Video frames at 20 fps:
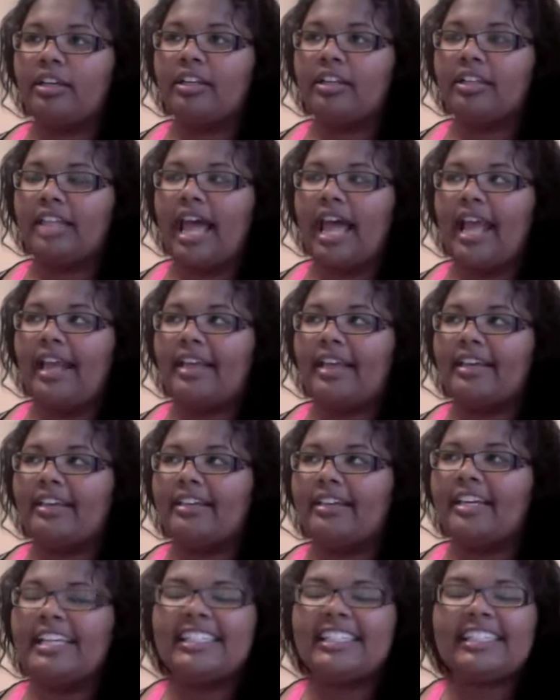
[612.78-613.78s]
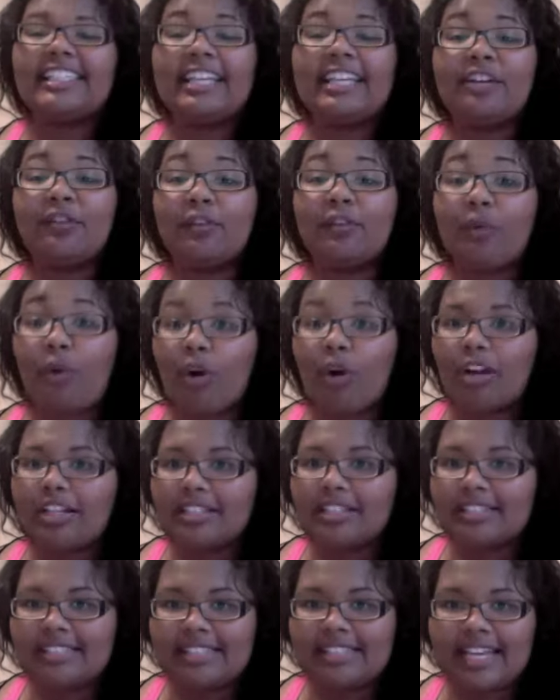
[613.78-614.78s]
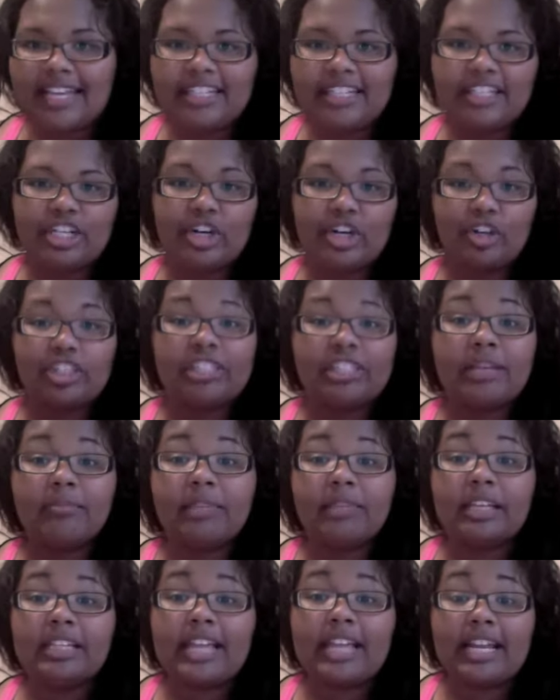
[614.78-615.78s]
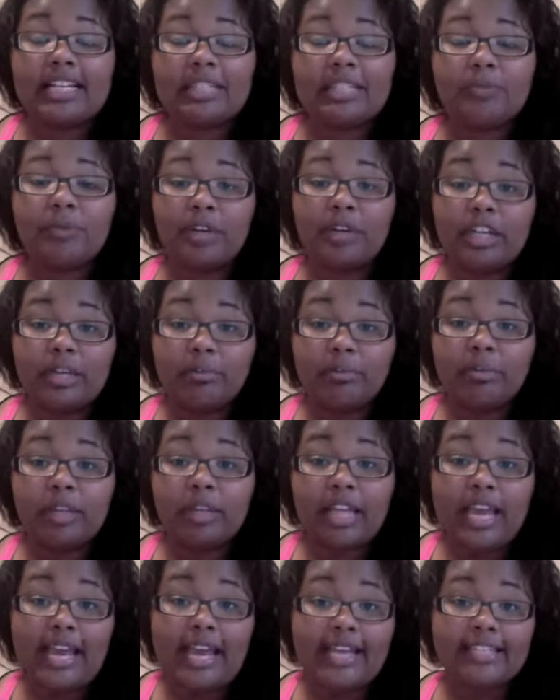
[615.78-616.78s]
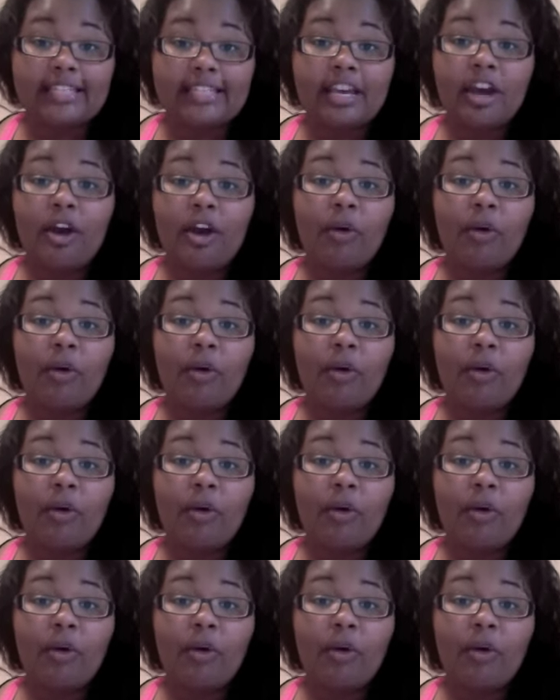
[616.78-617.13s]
like, secret organization or something that is put in place